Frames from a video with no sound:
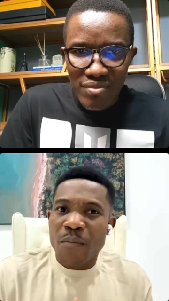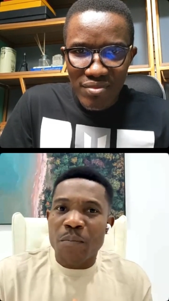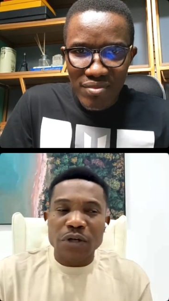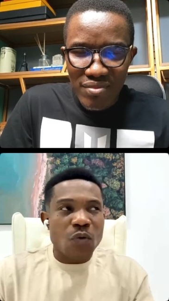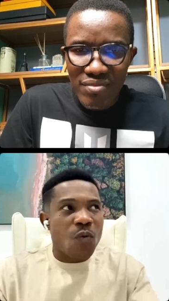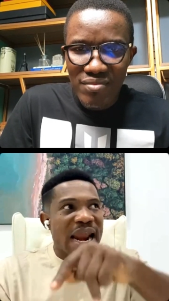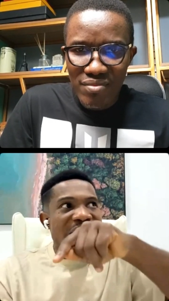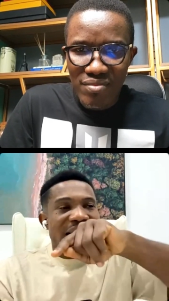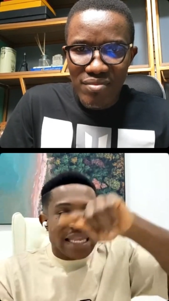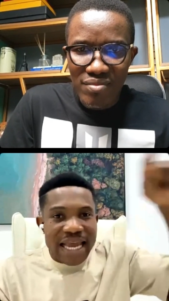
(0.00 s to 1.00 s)
Speaker 1: But when mm.
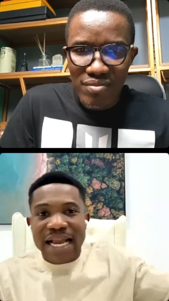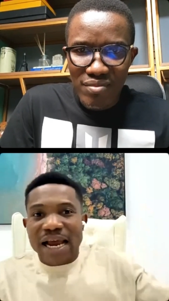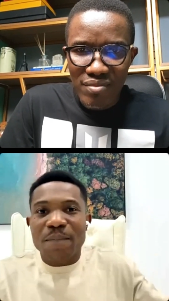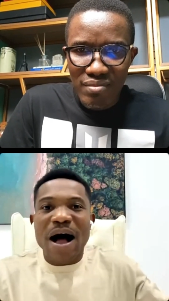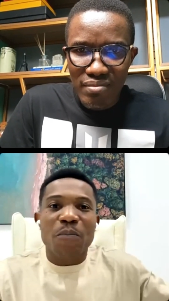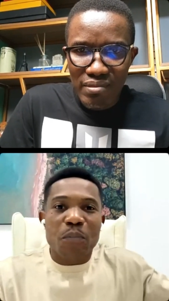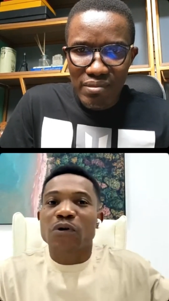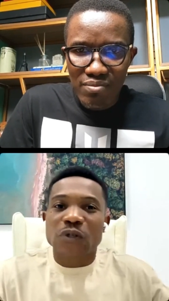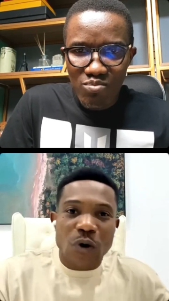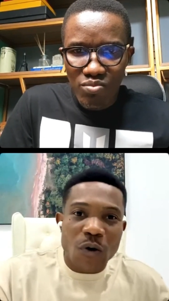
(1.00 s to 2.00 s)
I hmm. think about
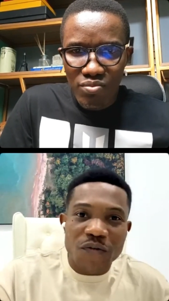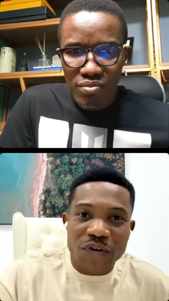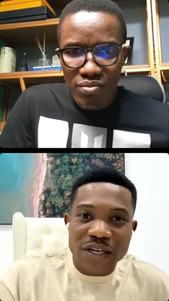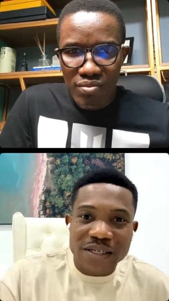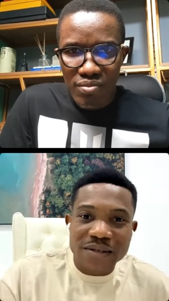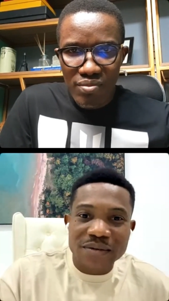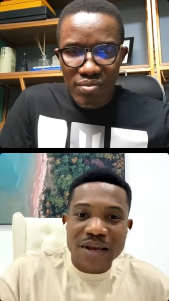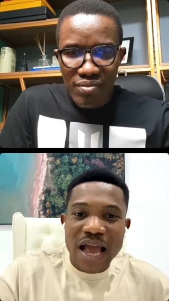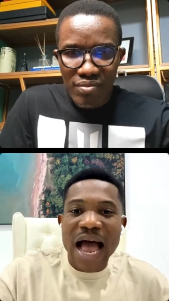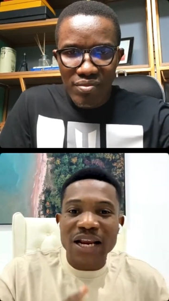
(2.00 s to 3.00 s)
post COVID,
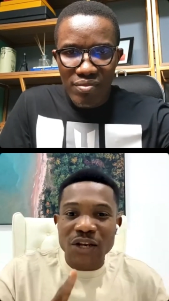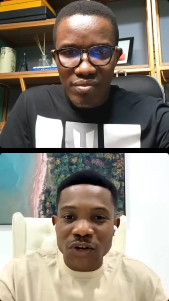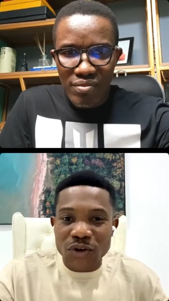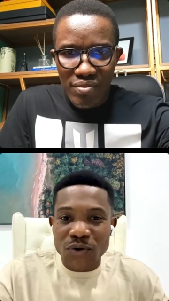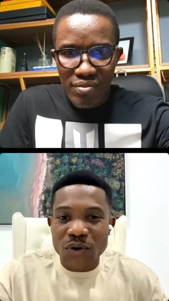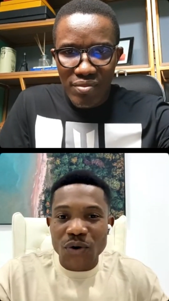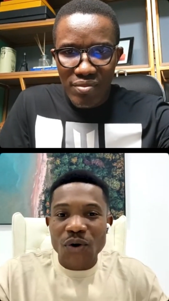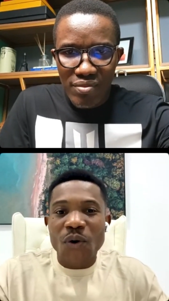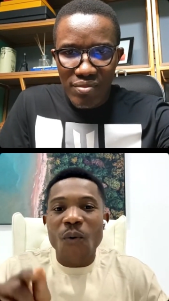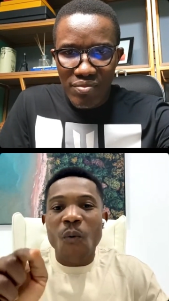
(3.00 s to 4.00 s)
I hmm. knew mm.
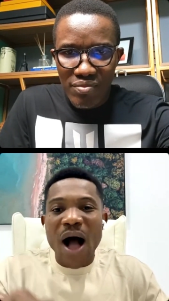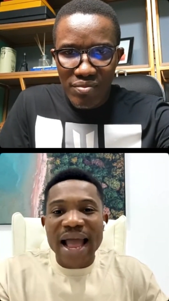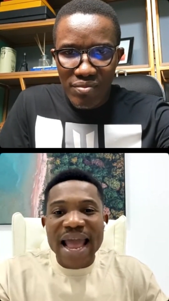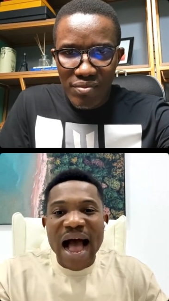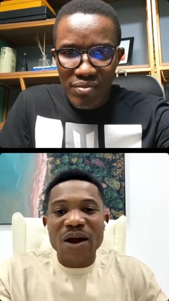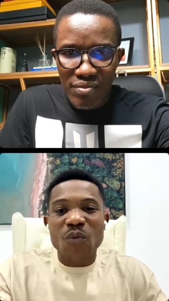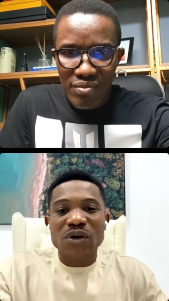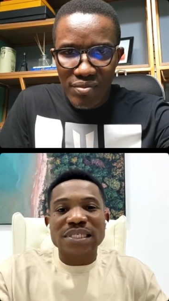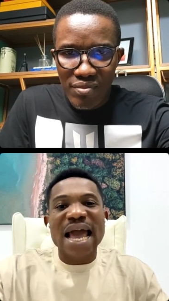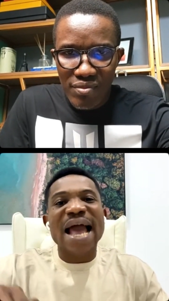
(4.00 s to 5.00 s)
why I
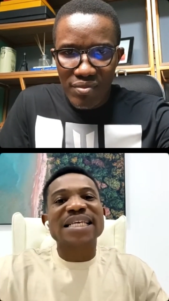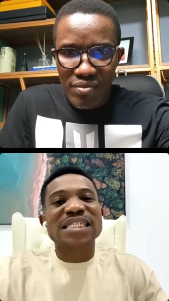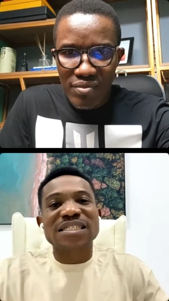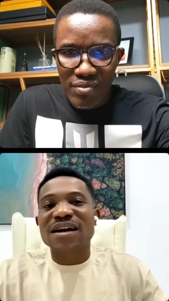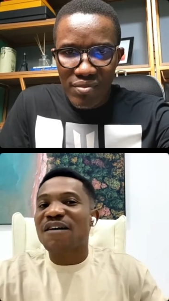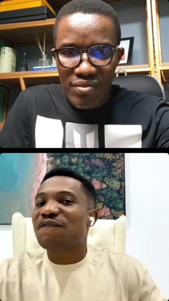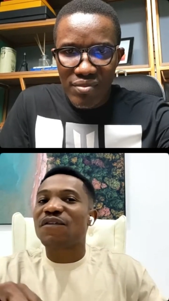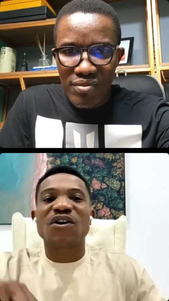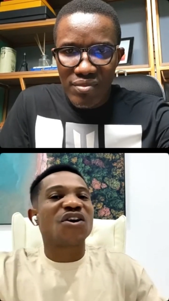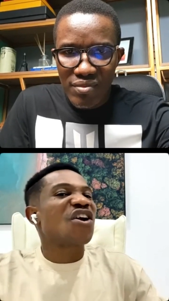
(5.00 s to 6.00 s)
was extra
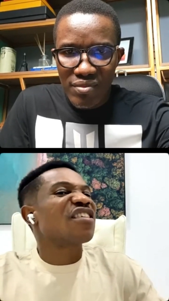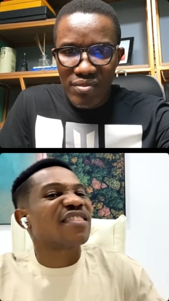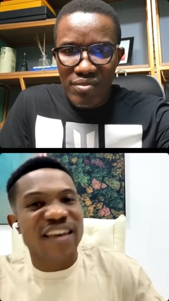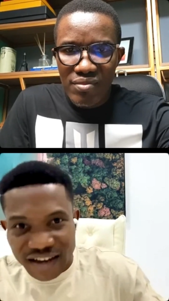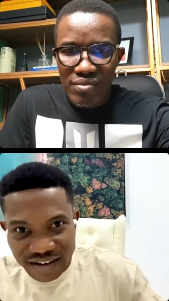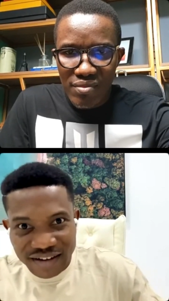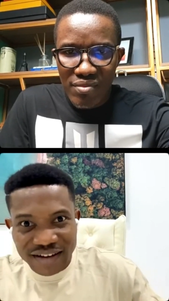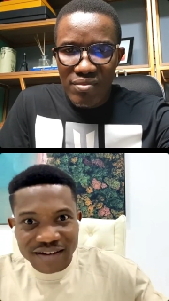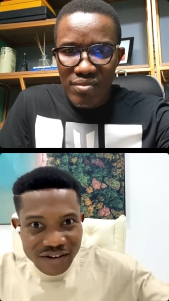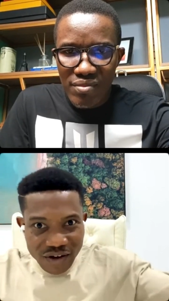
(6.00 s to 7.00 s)
for nothing.
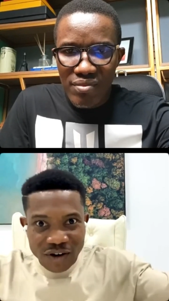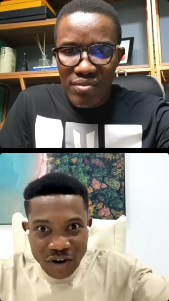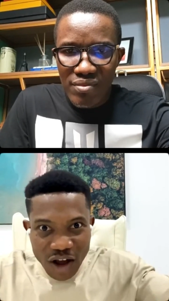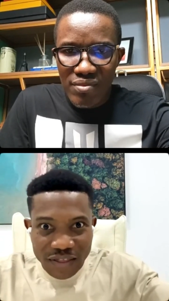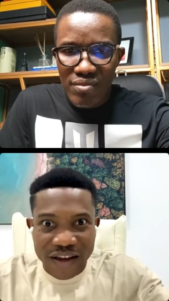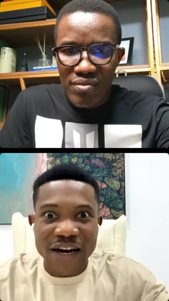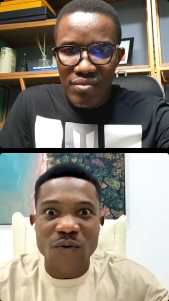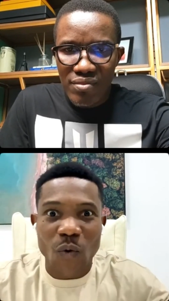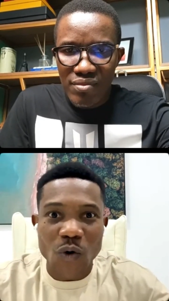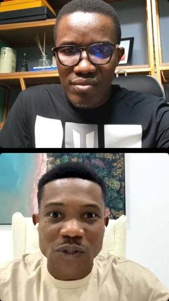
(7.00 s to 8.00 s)
Nothing
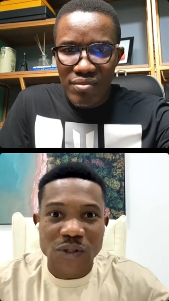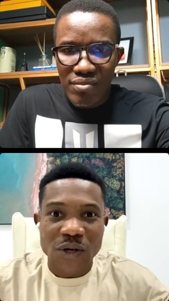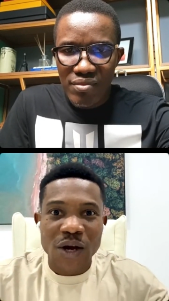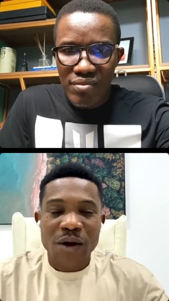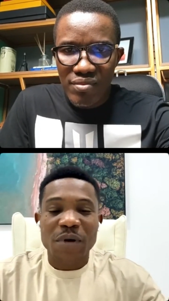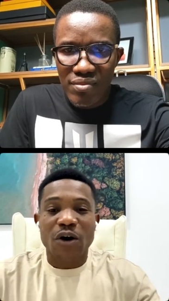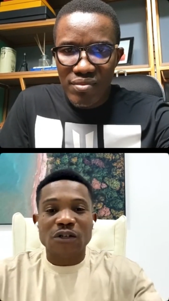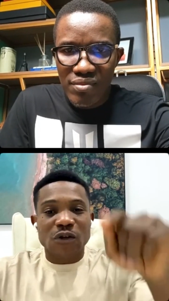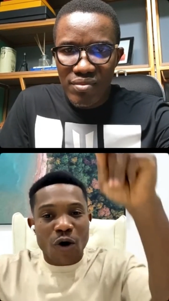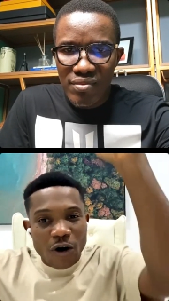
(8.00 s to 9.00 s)
important. Mm.
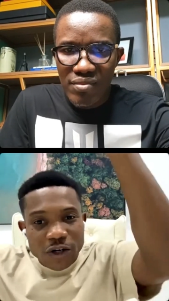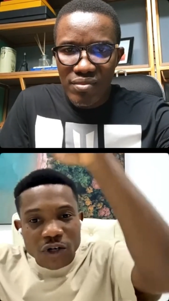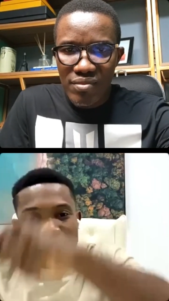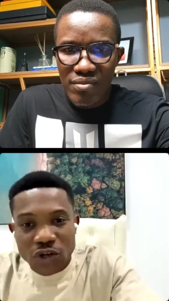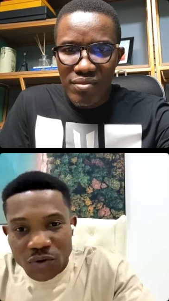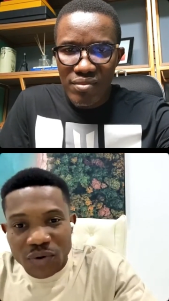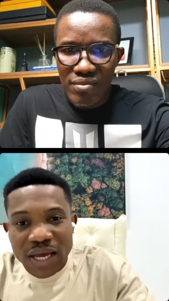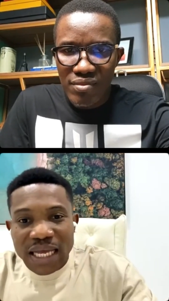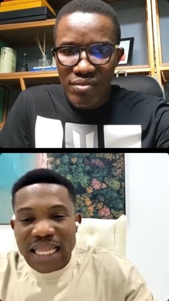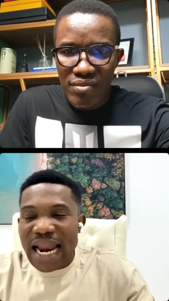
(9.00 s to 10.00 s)
Because hmm. God knew
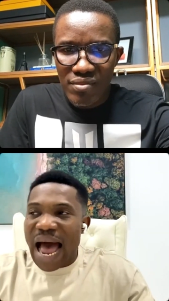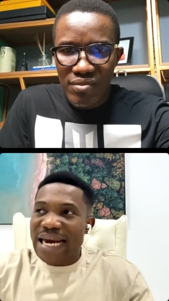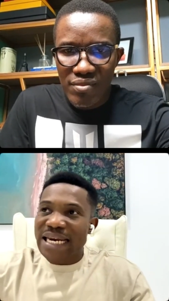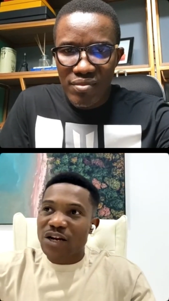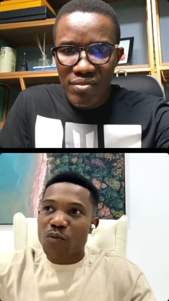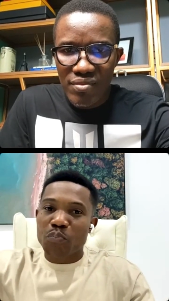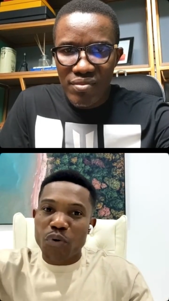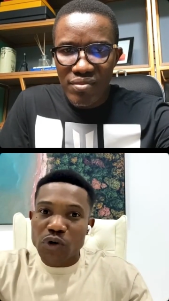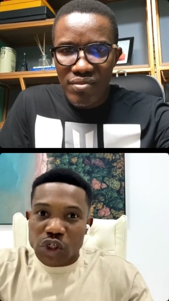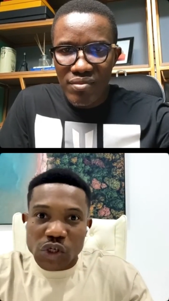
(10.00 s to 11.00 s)
that I need to
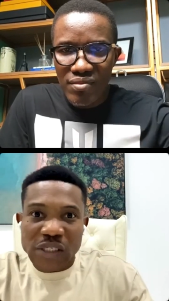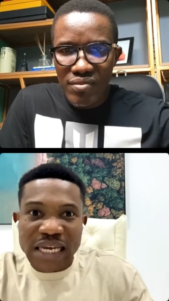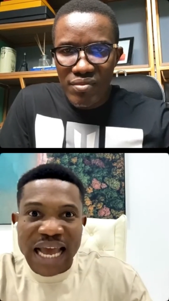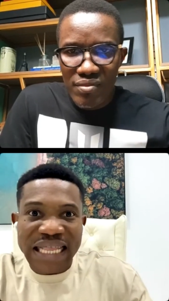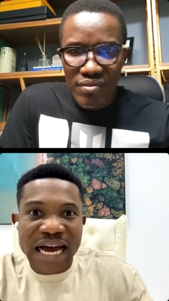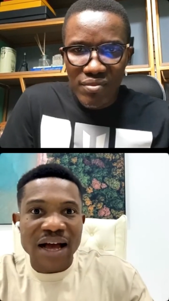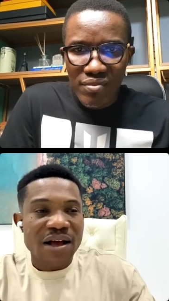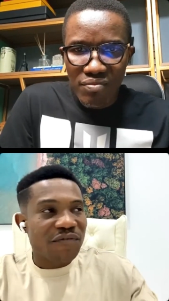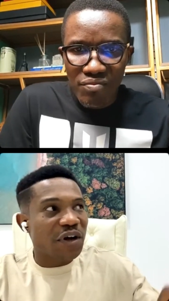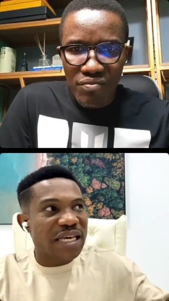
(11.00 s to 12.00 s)
put you together
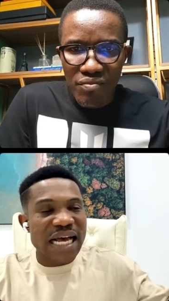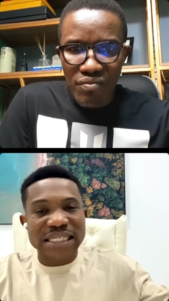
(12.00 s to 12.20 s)
for the